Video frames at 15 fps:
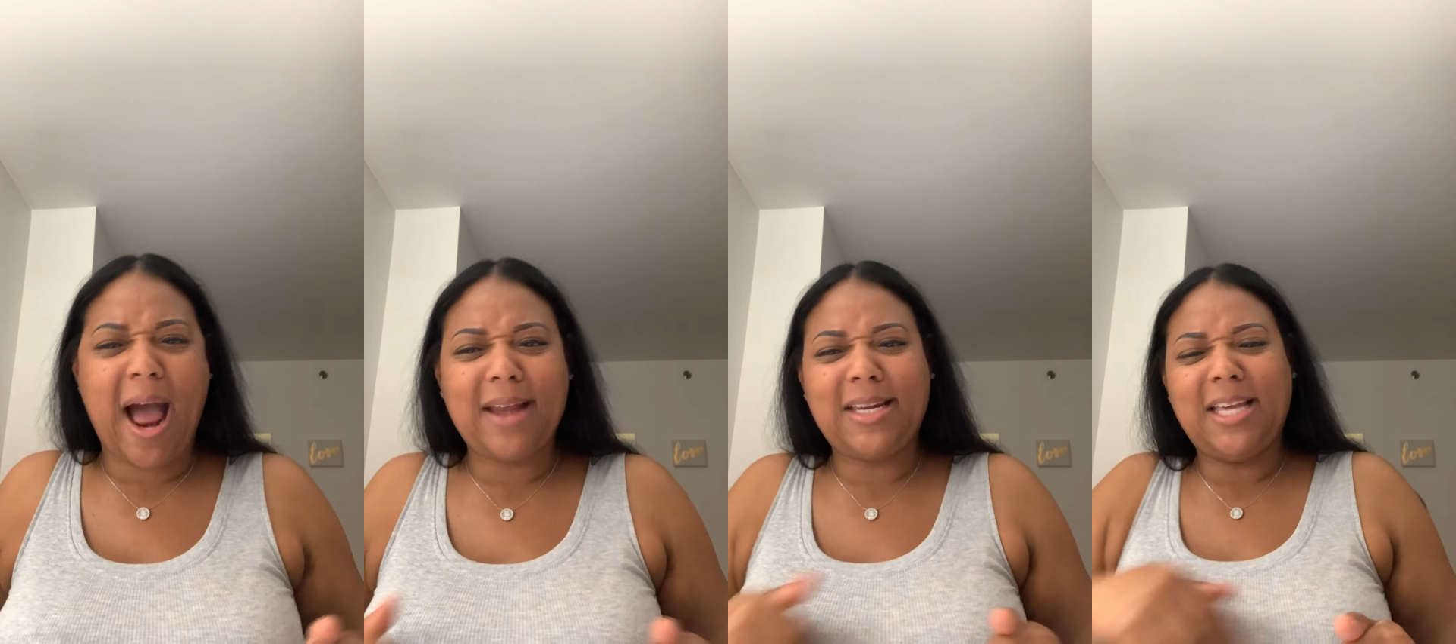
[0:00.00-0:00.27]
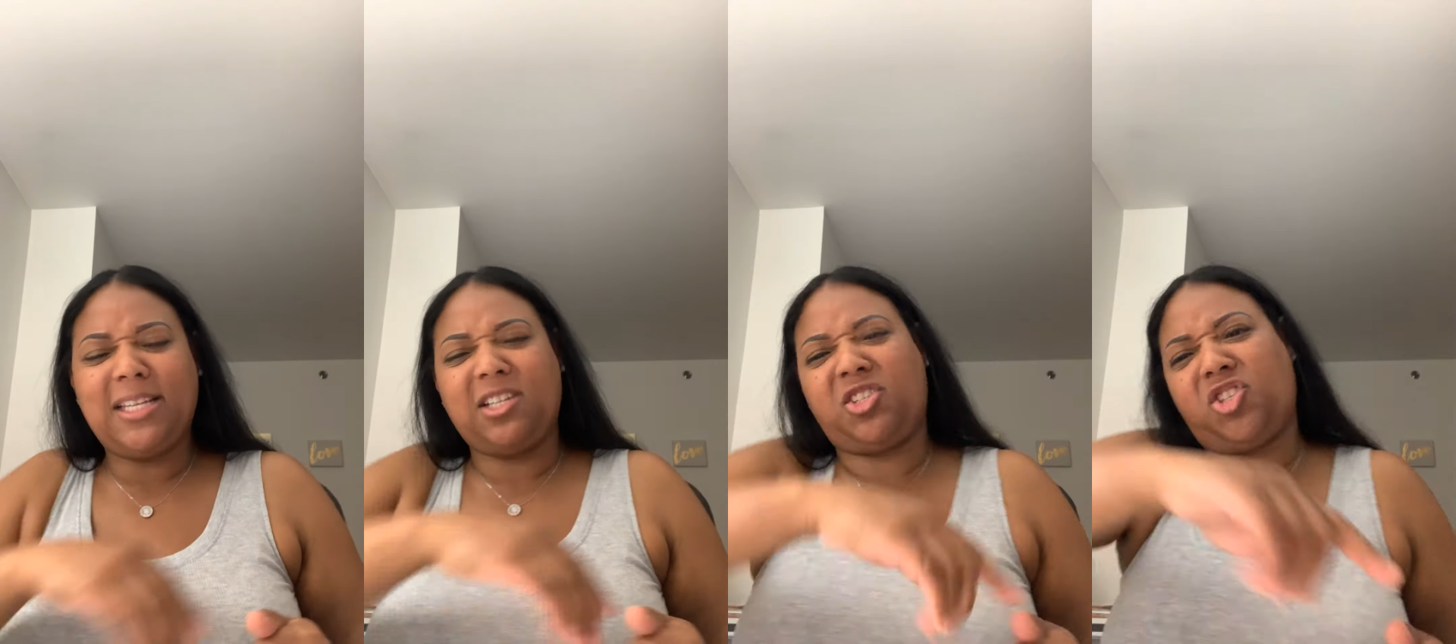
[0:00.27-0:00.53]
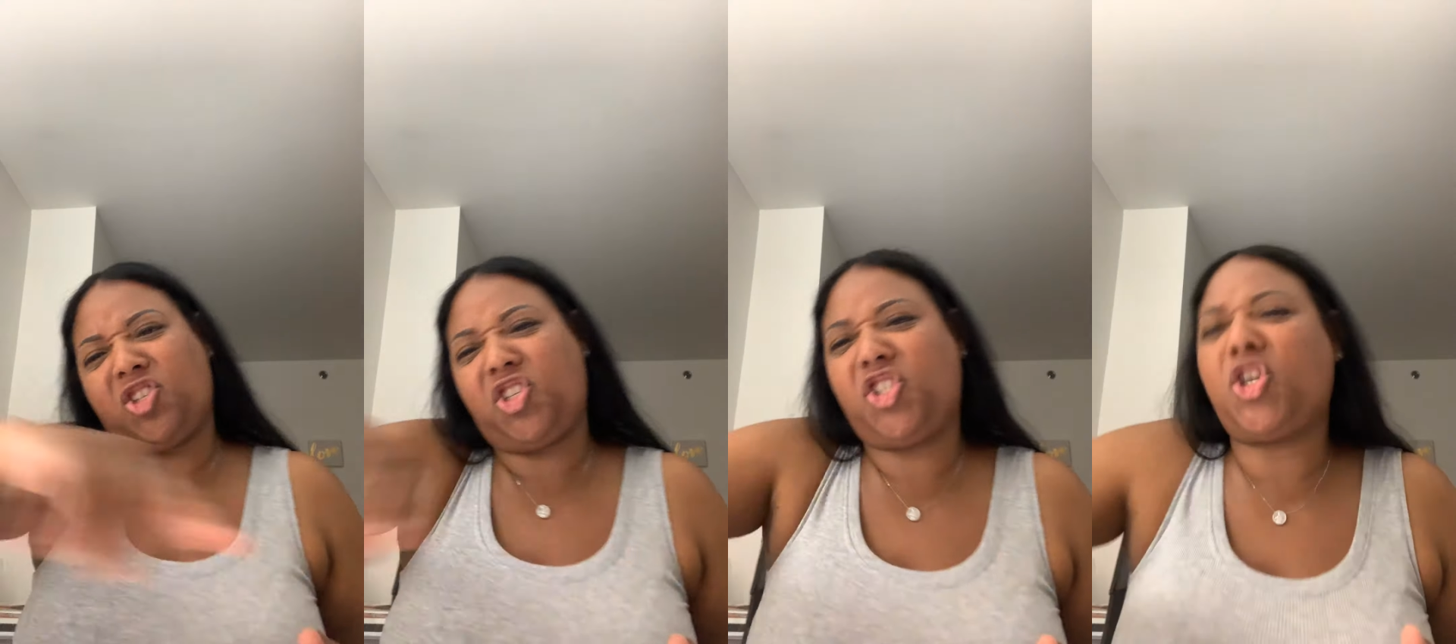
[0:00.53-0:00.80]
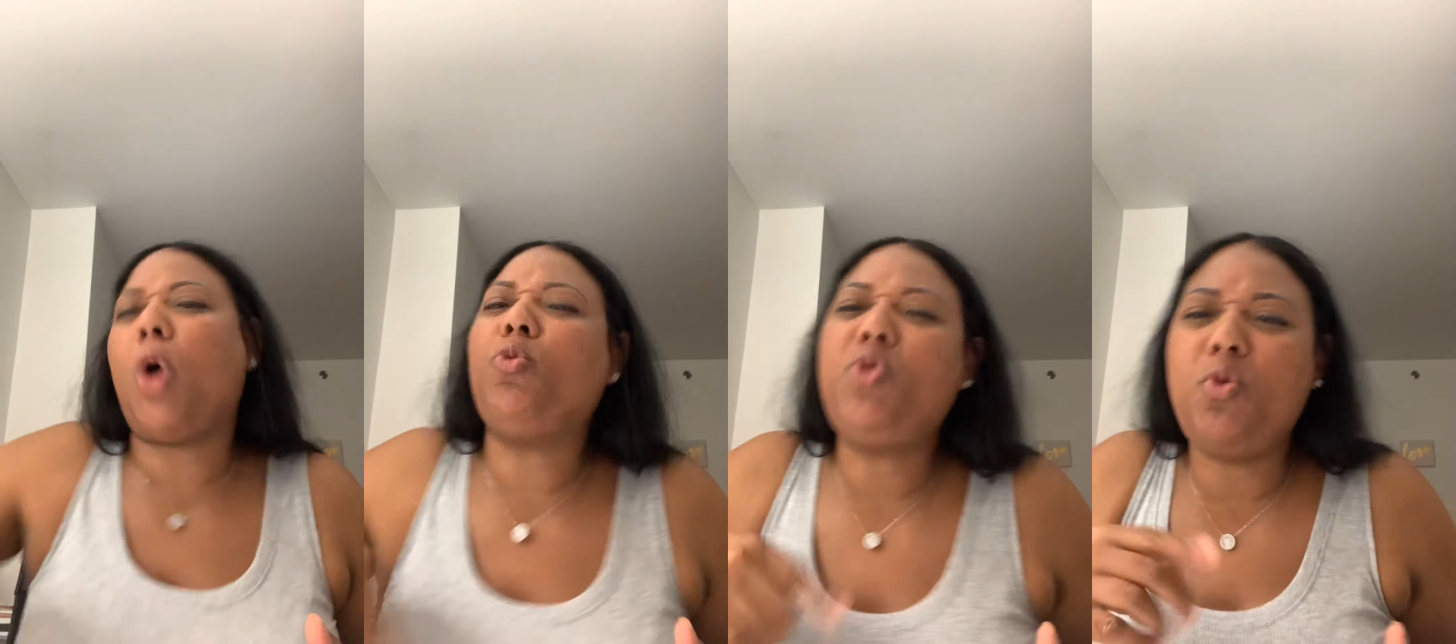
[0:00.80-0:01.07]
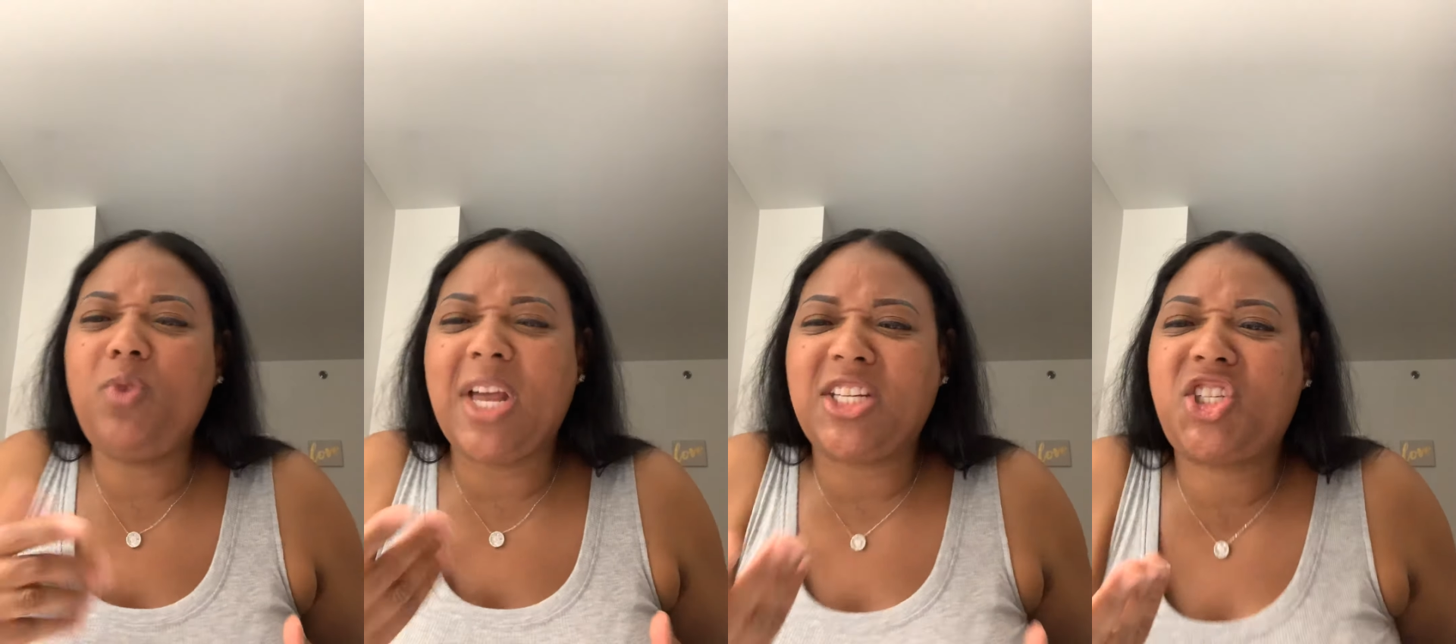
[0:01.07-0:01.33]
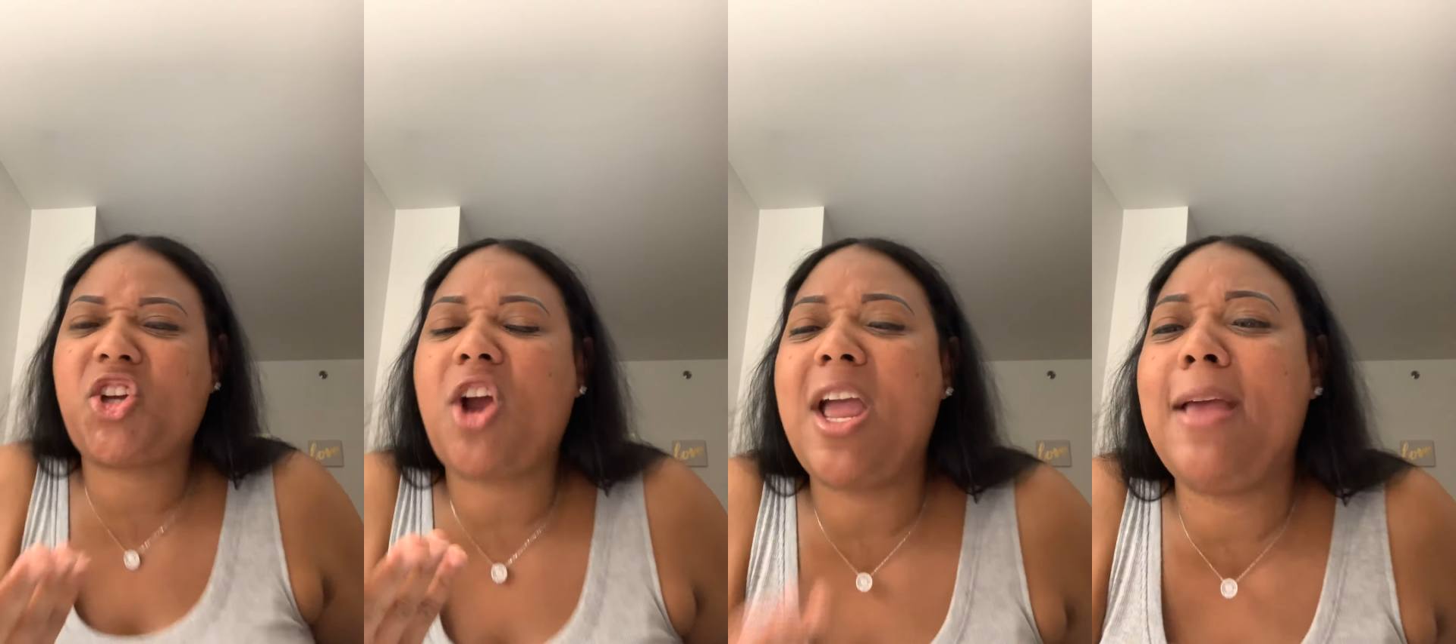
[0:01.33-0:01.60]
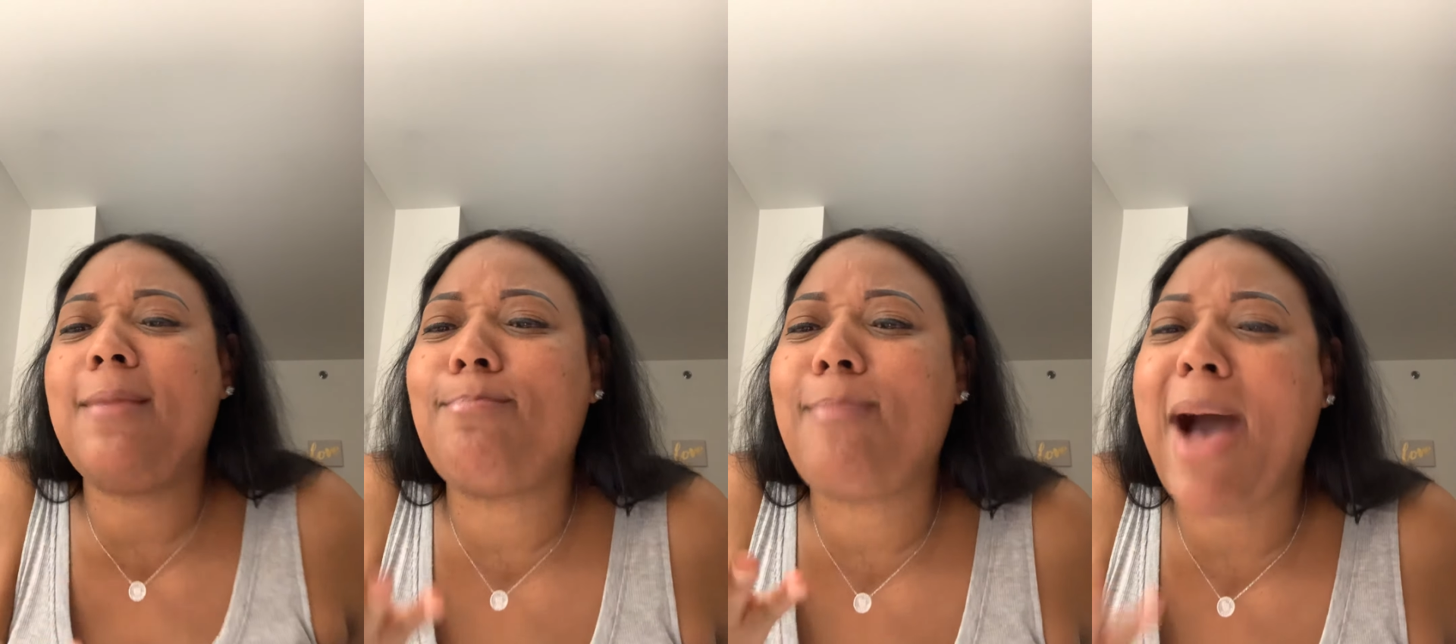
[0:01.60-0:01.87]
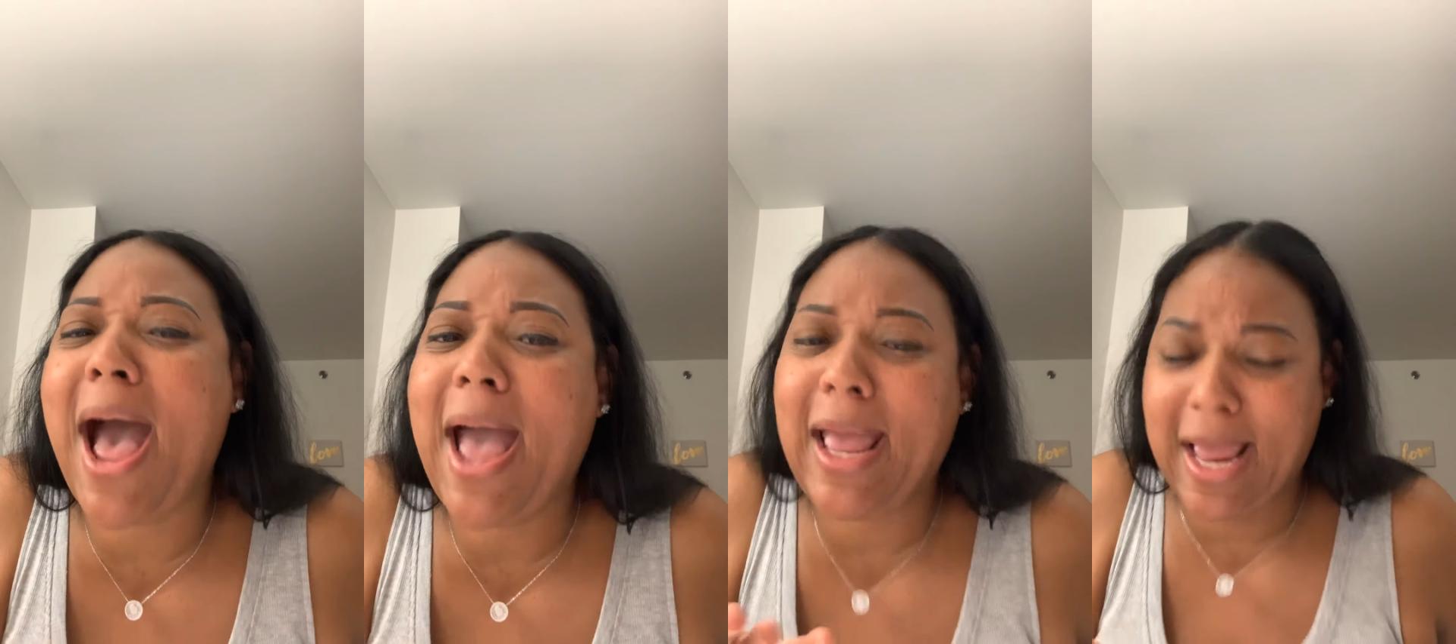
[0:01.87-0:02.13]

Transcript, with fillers: I needed to show you that you're in my